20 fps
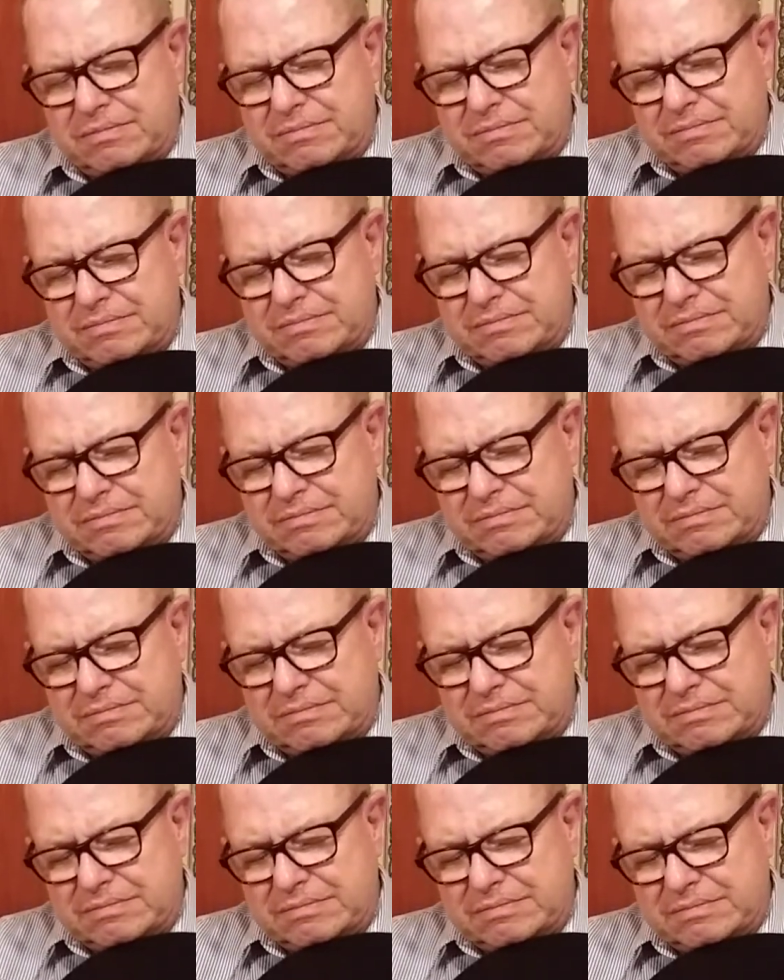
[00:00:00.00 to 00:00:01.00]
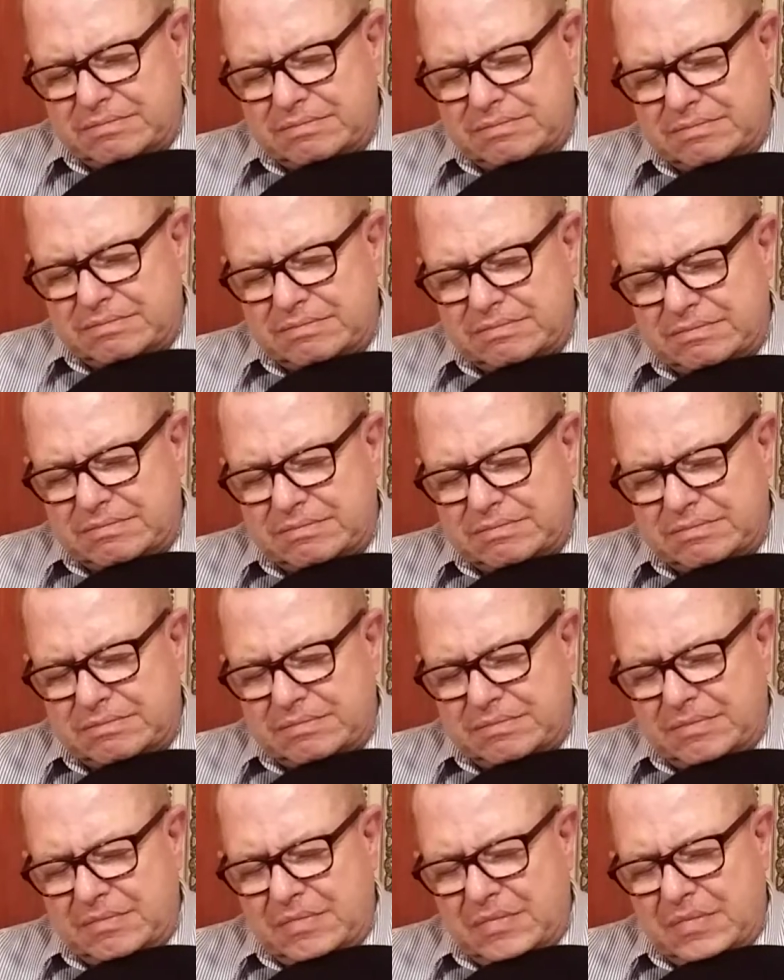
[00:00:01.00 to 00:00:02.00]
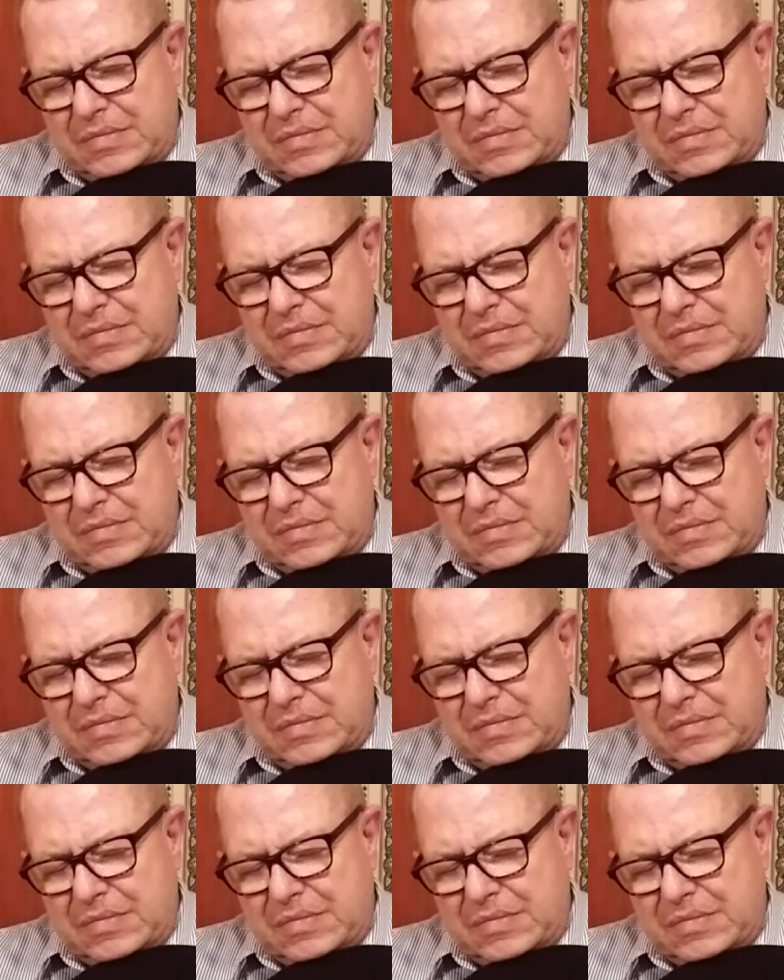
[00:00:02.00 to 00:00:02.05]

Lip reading: [no speech]